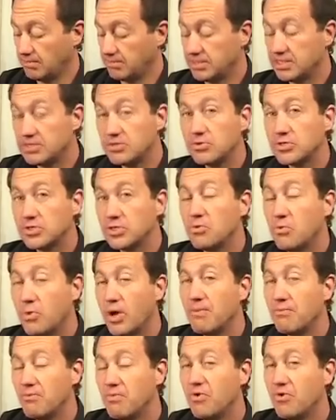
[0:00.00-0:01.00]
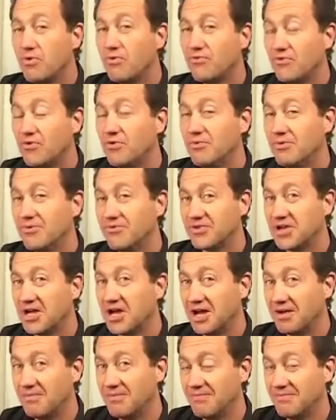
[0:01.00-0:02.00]
But there's also one more form of
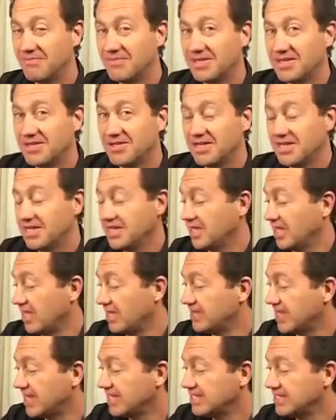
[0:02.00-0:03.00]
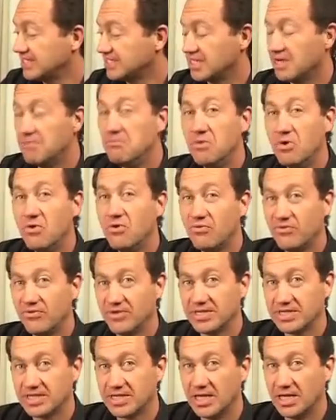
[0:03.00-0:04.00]
carbon, and that is
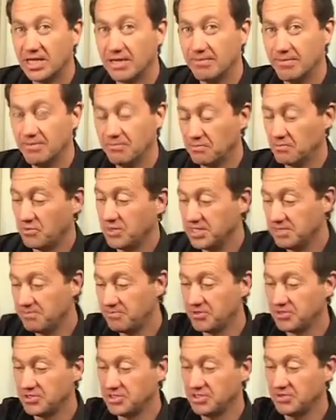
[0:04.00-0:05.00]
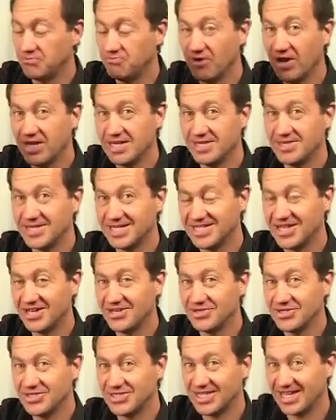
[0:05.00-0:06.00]
amorphous carbon. When you put your bread in the
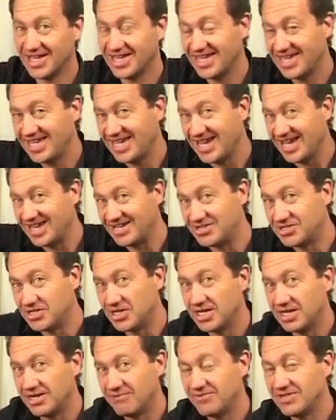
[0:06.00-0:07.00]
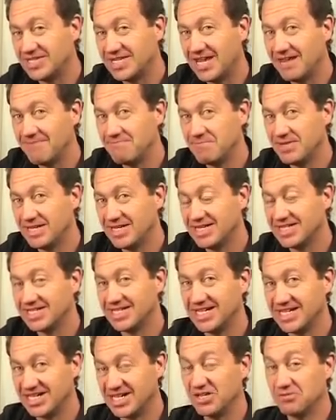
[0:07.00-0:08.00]
toaster and you turn it for ten minutes
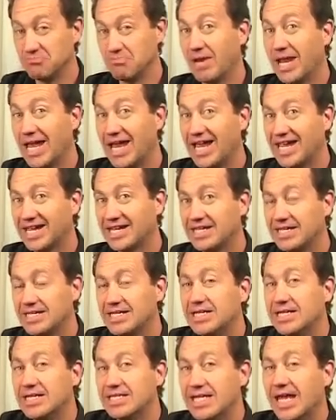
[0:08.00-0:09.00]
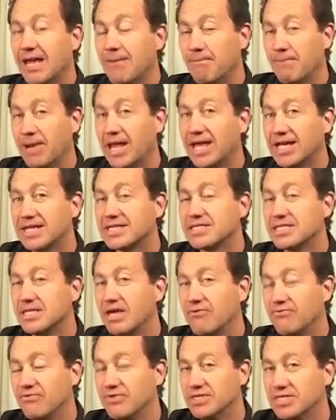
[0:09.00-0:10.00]
and it goes black, that black
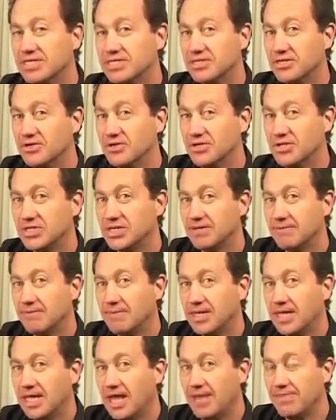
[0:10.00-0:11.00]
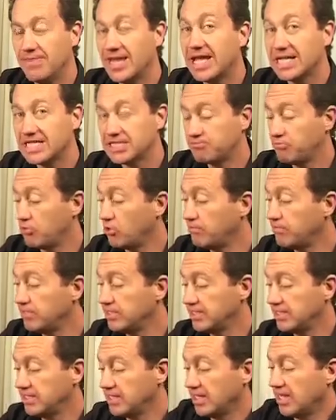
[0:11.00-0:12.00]
stuff is soot. And that's
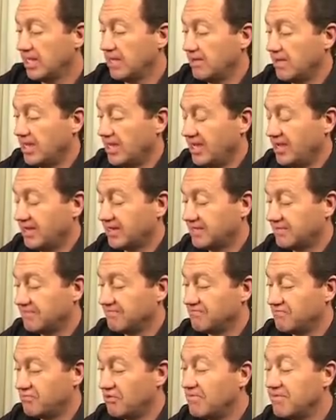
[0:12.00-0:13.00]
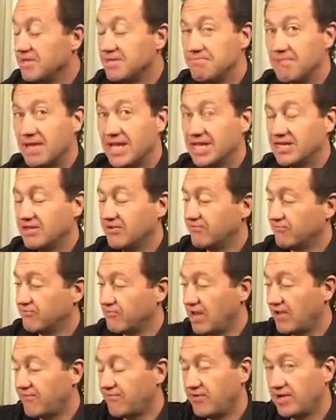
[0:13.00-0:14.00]
probably, uh, probably made of
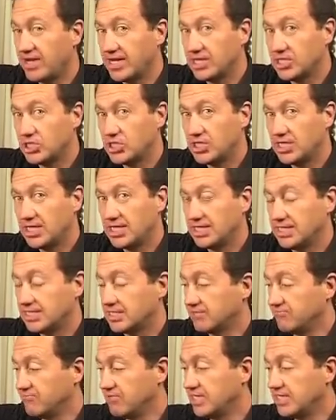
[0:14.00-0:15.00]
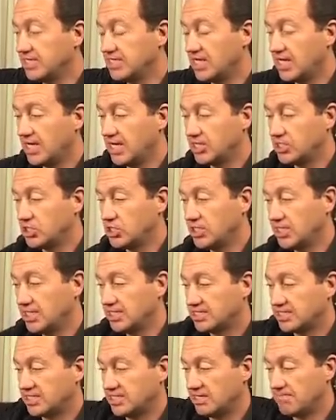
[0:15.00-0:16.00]
graphite sheets, really large
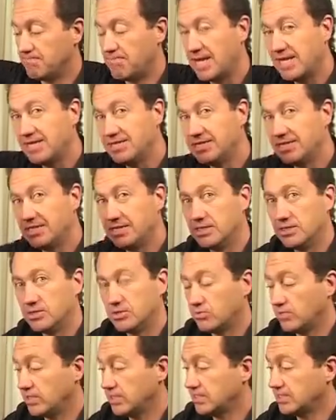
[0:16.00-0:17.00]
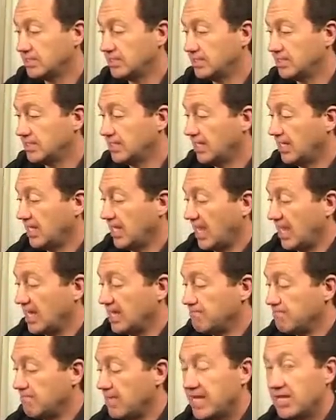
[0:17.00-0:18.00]
sheets that are bended and twisted. And
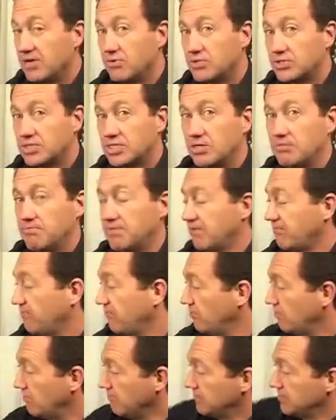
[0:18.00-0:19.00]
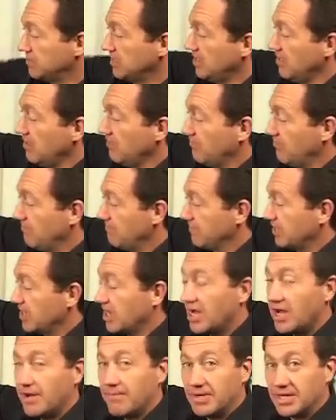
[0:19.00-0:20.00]
it may also be formed from
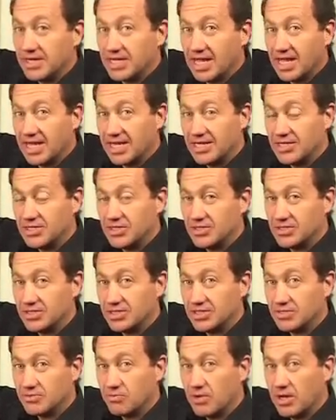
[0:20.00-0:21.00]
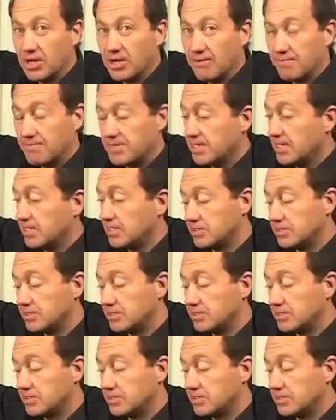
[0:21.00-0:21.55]
carbon cages as well.